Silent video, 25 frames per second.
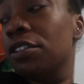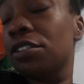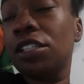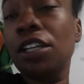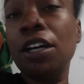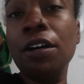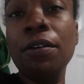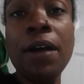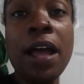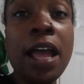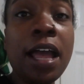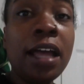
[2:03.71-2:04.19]

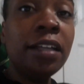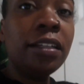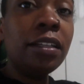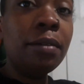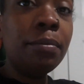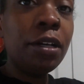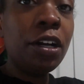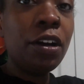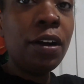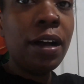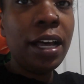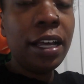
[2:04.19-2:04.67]
So let
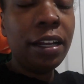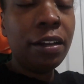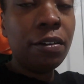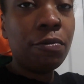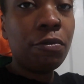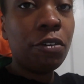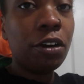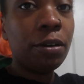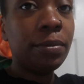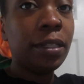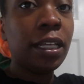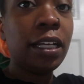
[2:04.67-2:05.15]
me go ahead and
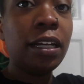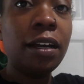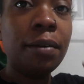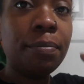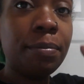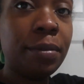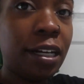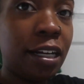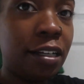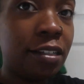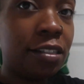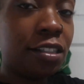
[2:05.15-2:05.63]
warm that
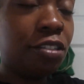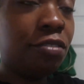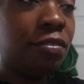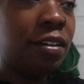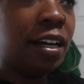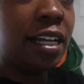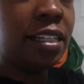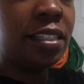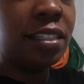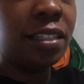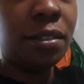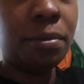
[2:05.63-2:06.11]
up and I'll see you
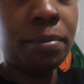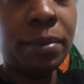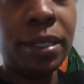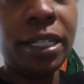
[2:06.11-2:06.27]
guys in a